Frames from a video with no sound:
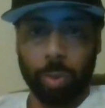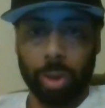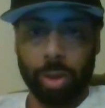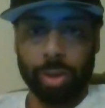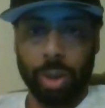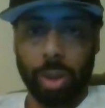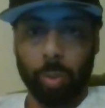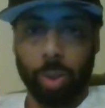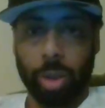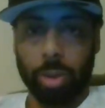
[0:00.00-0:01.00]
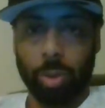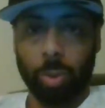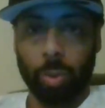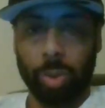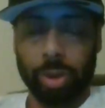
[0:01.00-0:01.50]
well as anywhere
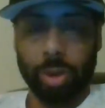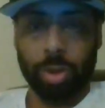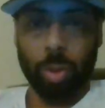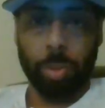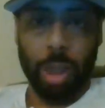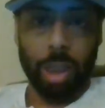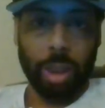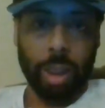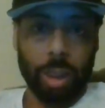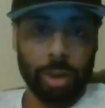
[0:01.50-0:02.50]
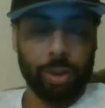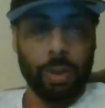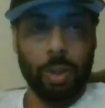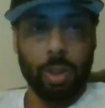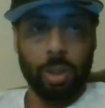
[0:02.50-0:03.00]
you listen to a podcast,
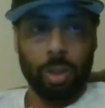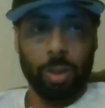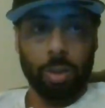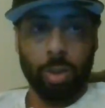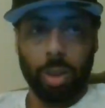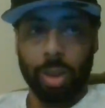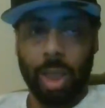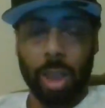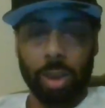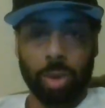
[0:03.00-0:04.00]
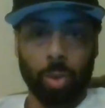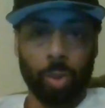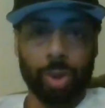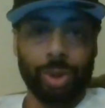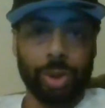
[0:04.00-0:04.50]

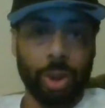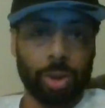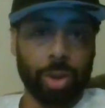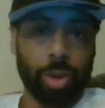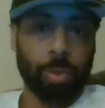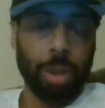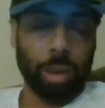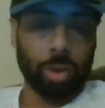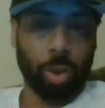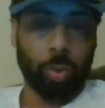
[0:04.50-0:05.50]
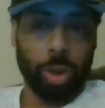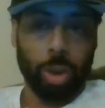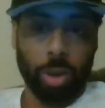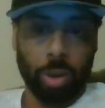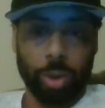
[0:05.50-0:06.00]
iTunes, Stitchers, Blog Talk
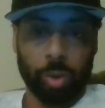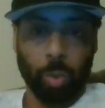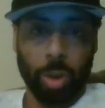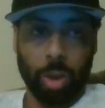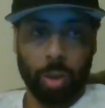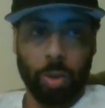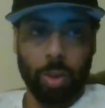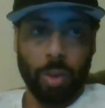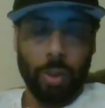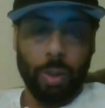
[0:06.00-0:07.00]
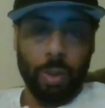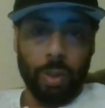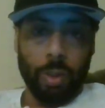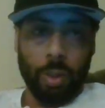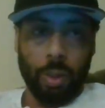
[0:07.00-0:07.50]
Radio as well.
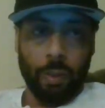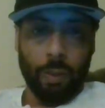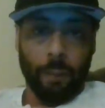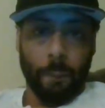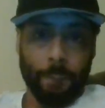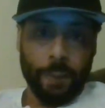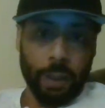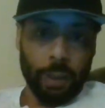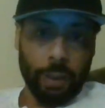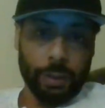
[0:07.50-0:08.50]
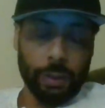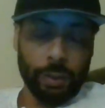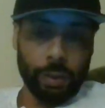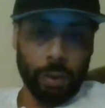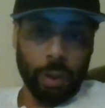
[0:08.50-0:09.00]
Take it easy.
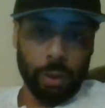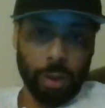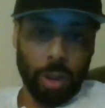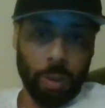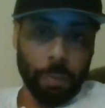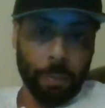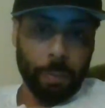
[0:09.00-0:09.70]
See you next time.